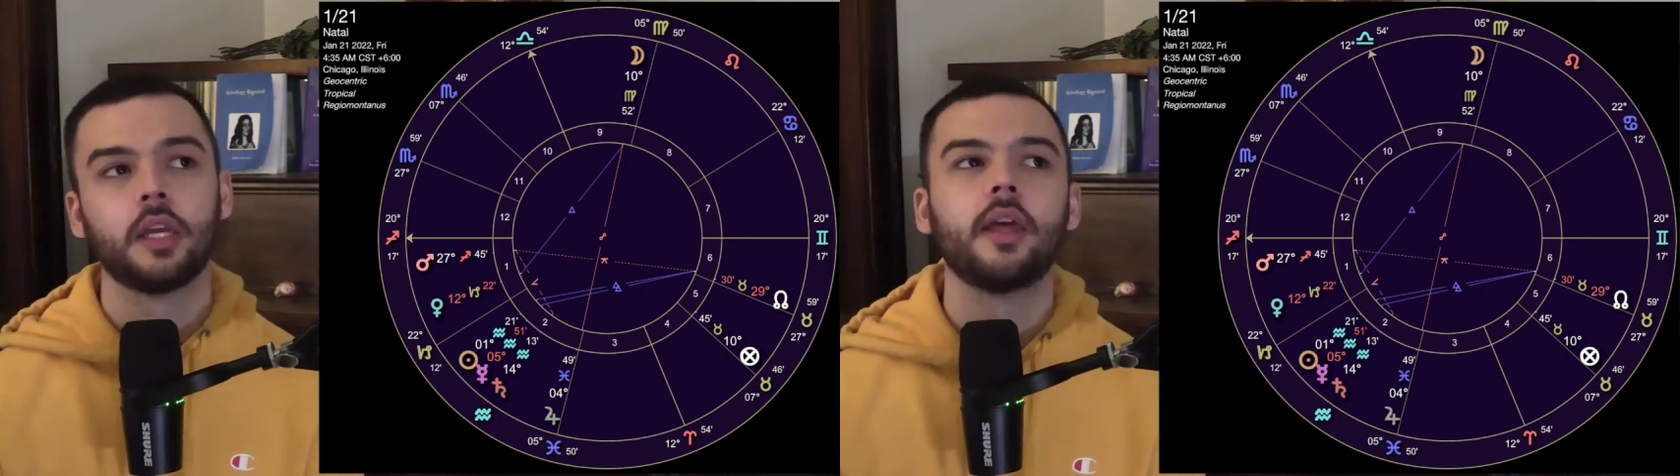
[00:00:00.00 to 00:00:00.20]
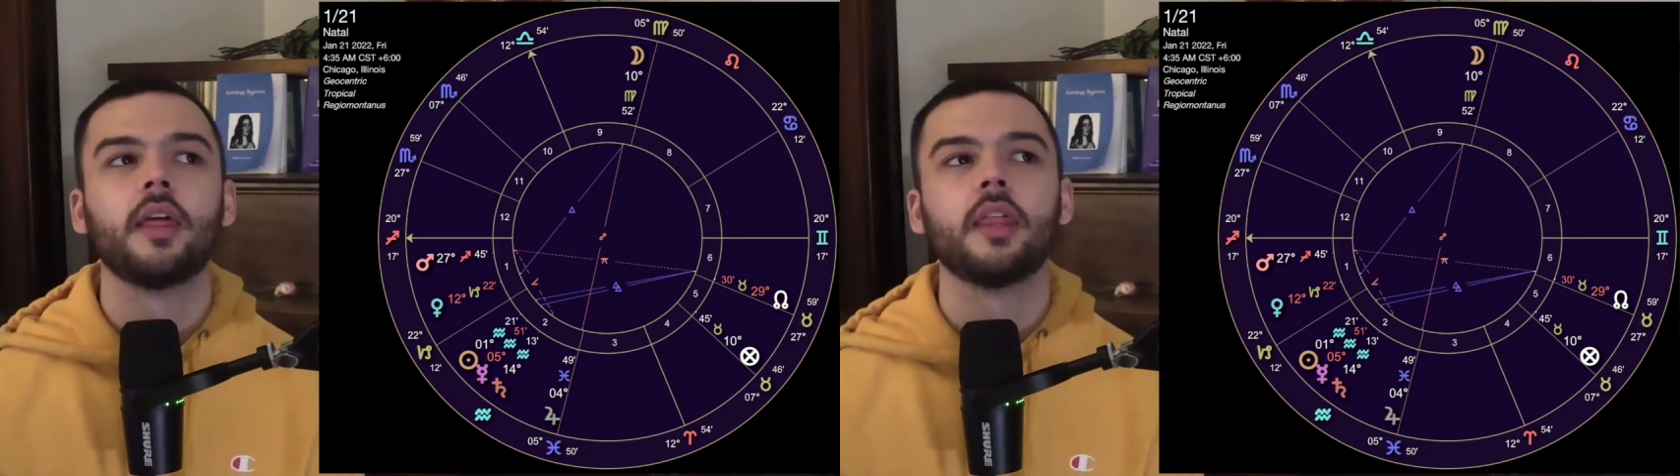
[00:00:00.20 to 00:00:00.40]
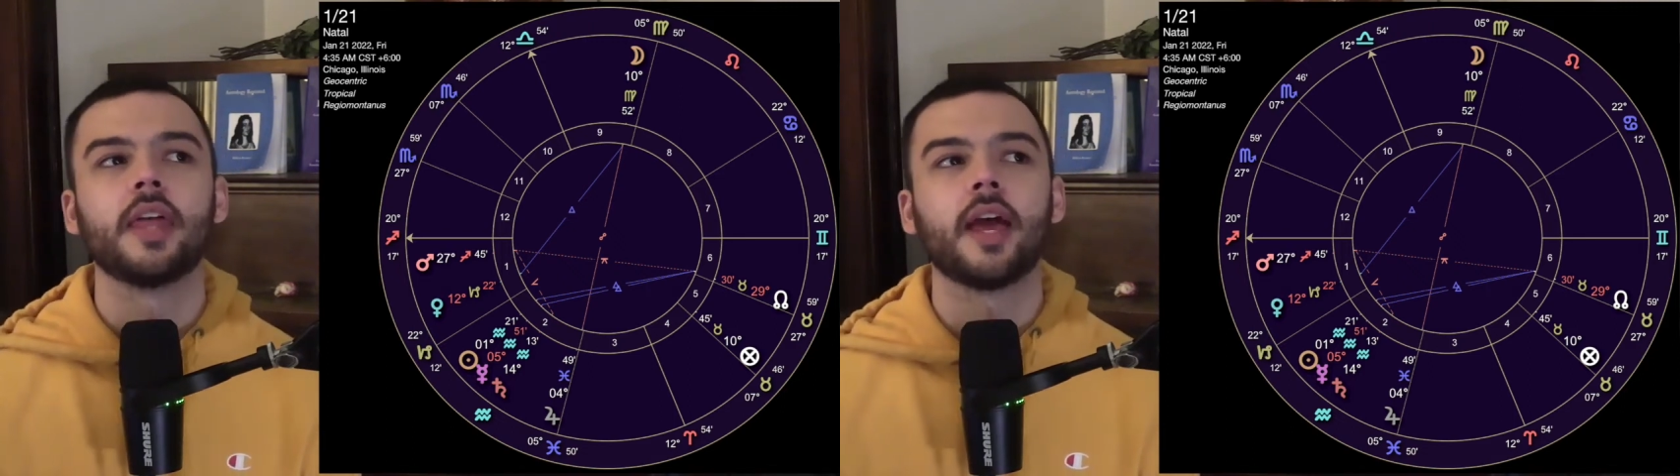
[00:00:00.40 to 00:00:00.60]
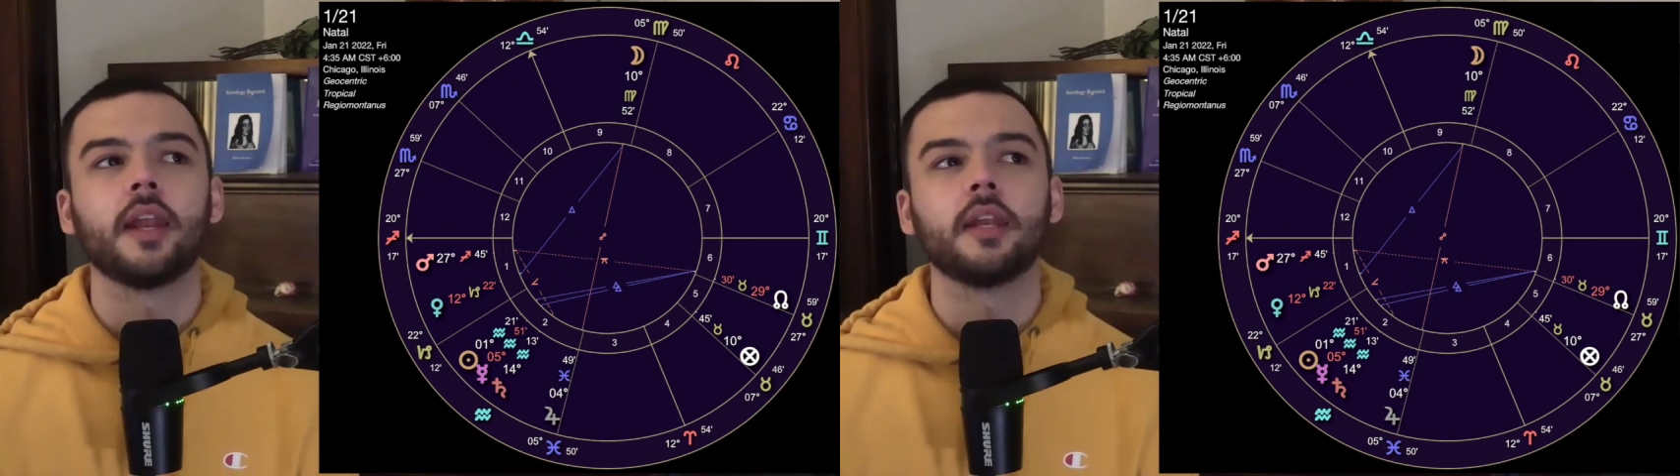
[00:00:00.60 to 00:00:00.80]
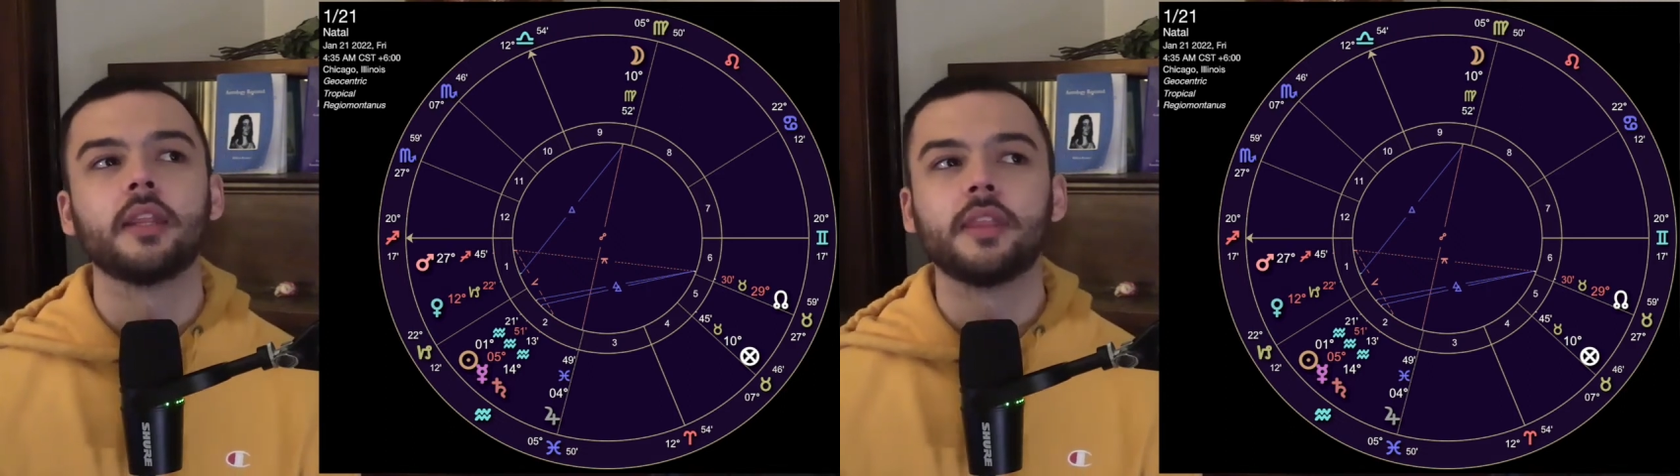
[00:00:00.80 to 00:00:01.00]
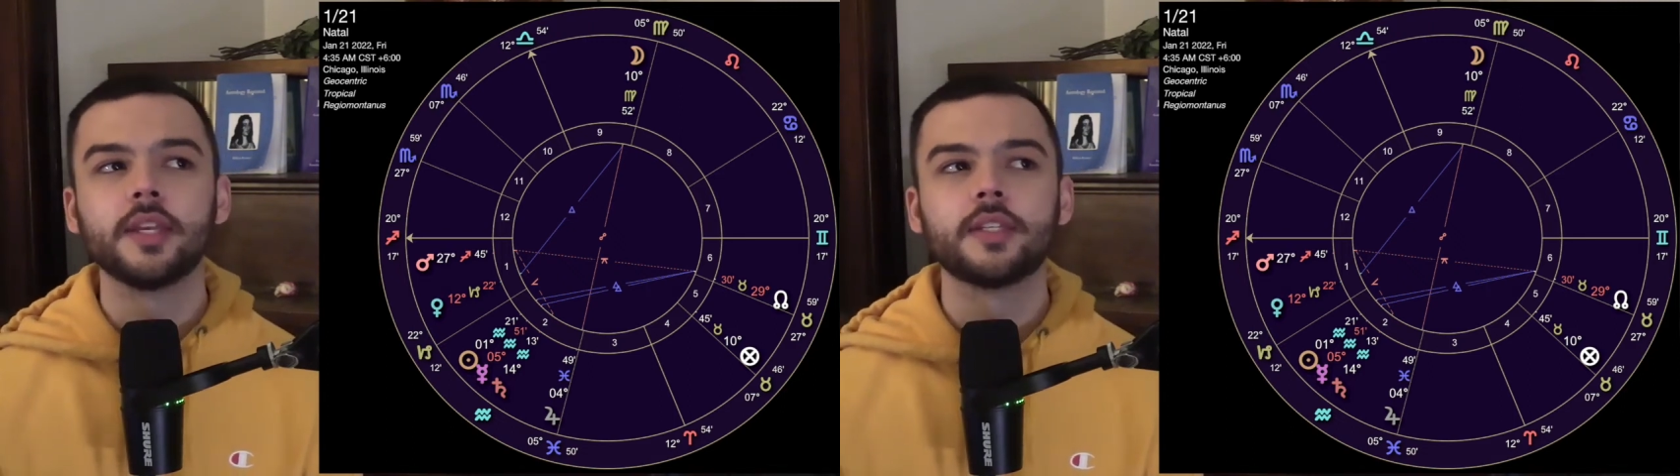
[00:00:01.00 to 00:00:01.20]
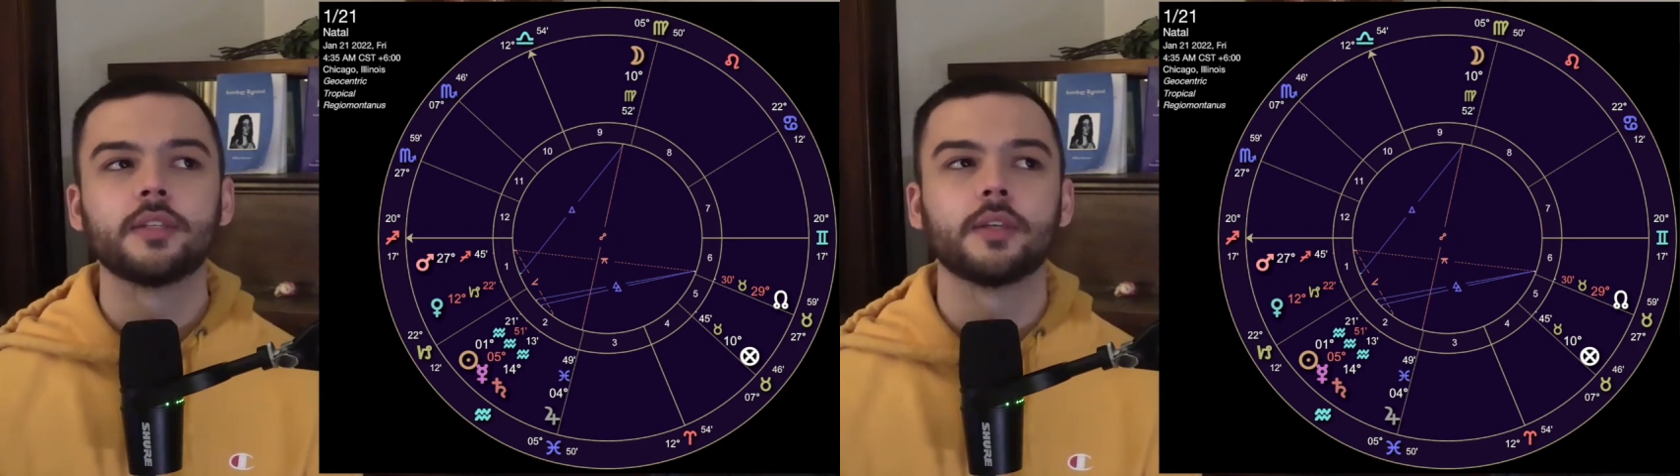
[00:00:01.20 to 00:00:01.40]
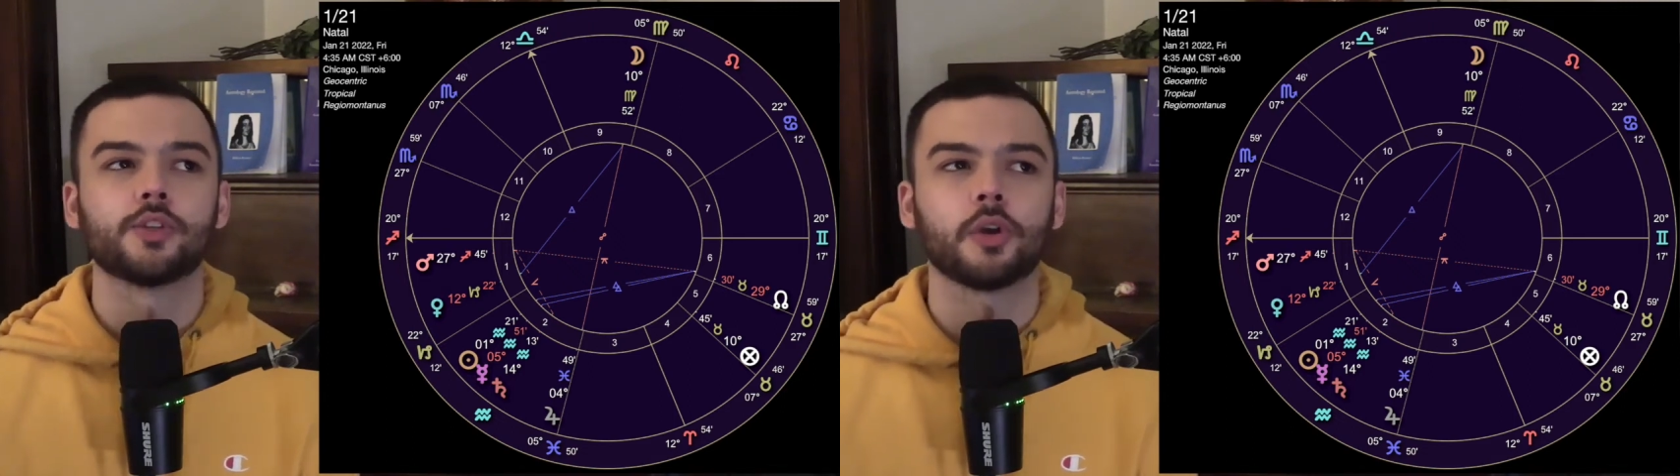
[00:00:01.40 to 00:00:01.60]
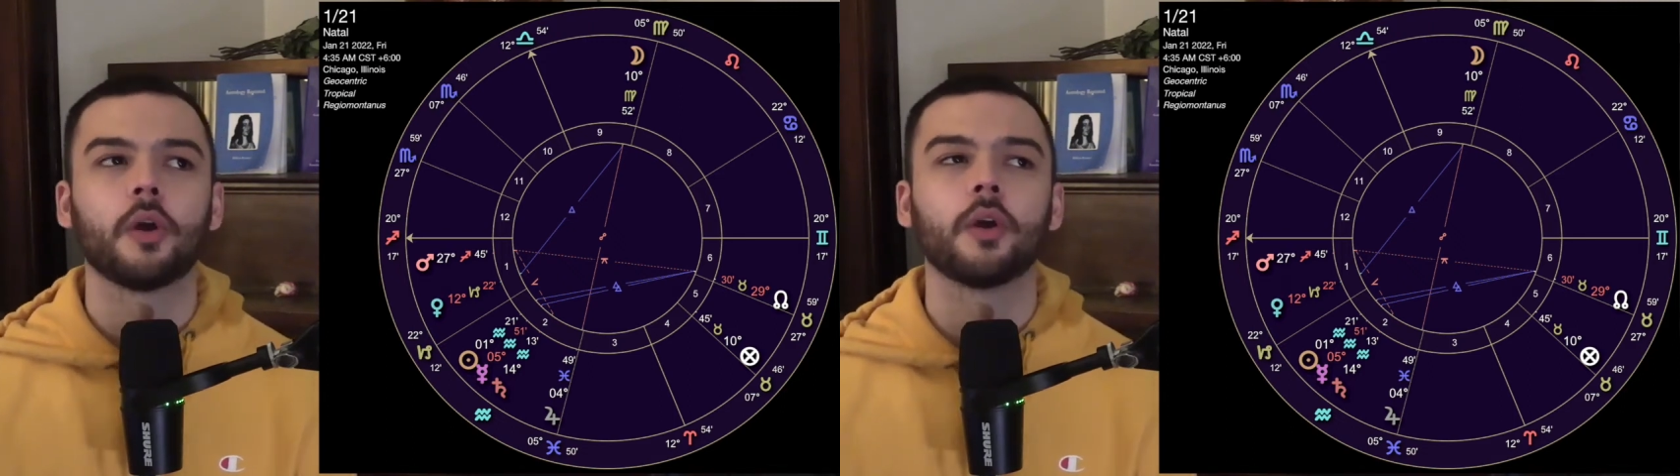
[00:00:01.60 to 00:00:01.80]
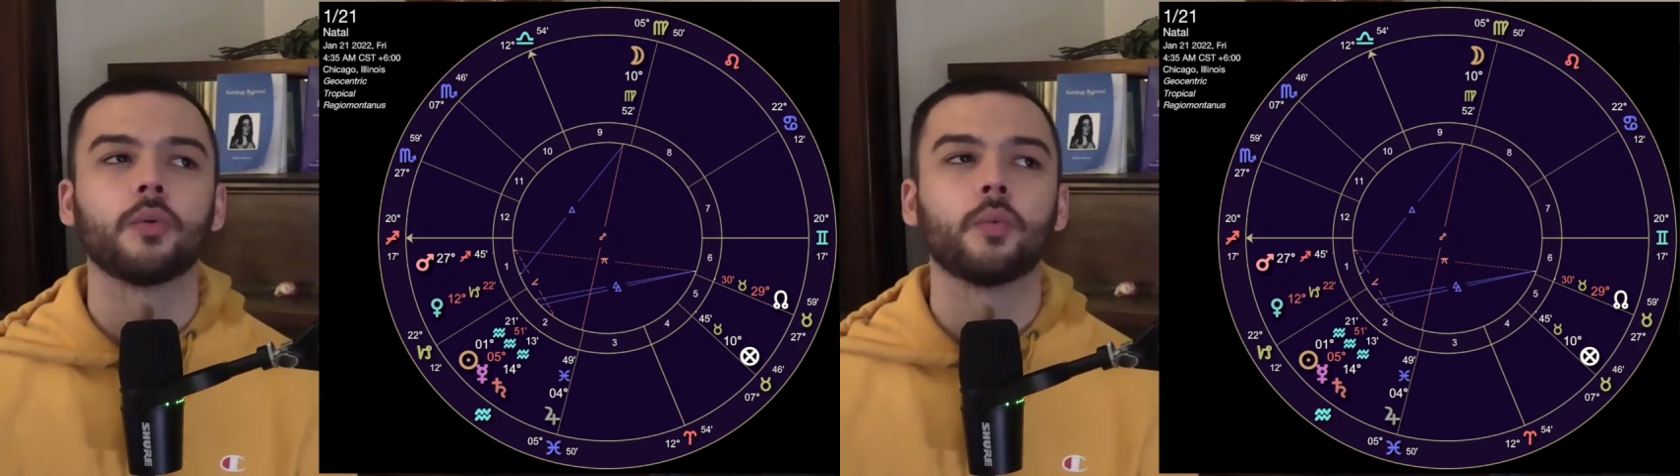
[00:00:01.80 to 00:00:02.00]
then this is a chart